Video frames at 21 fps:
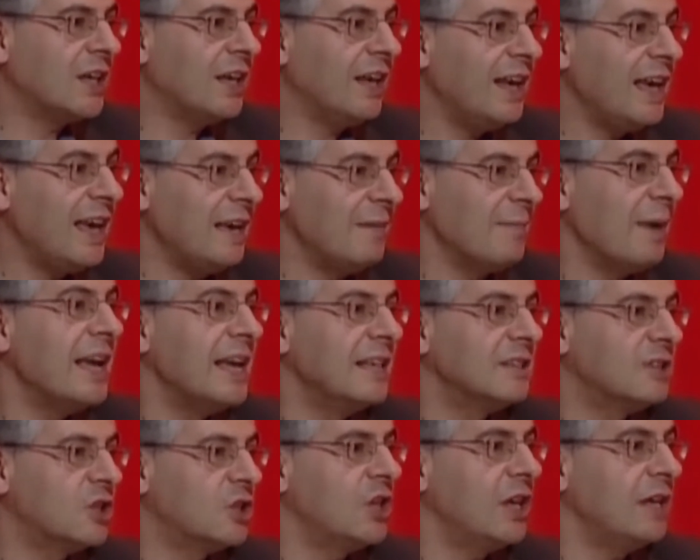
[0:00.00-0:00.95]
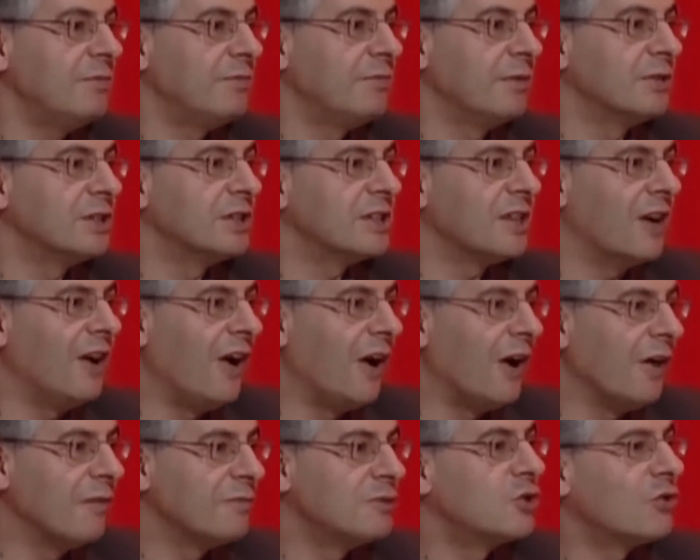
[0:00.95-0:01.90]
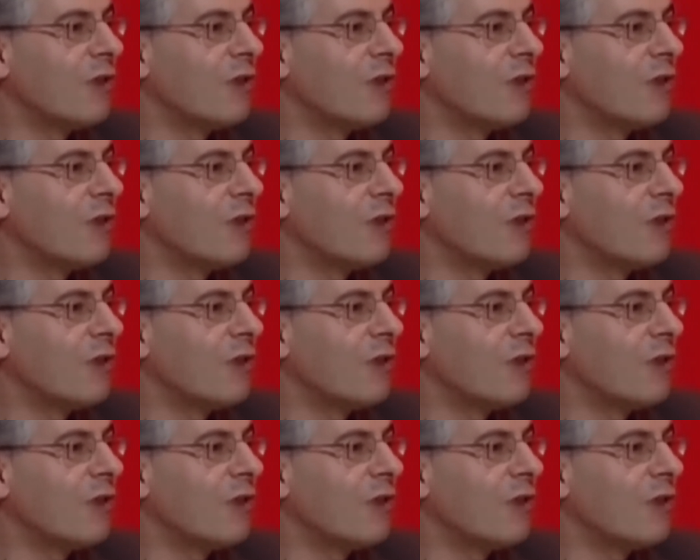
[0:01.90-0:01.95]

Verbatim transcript: came his chief of staff